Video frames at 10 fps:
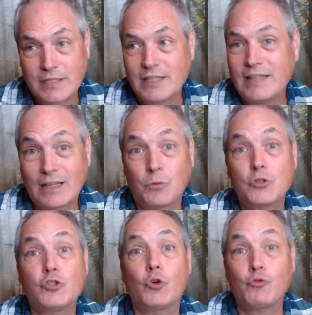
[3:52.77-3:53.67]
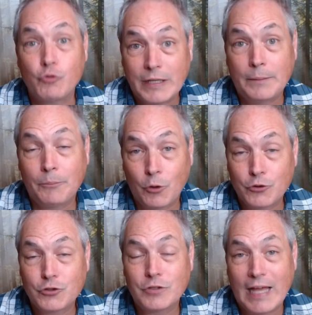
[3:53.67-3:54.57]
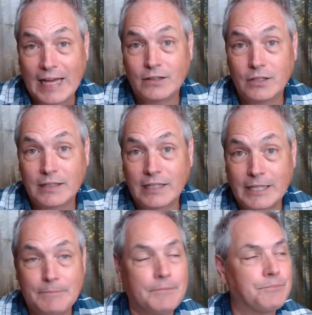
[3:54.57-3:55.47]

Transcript: That was the real person at the time.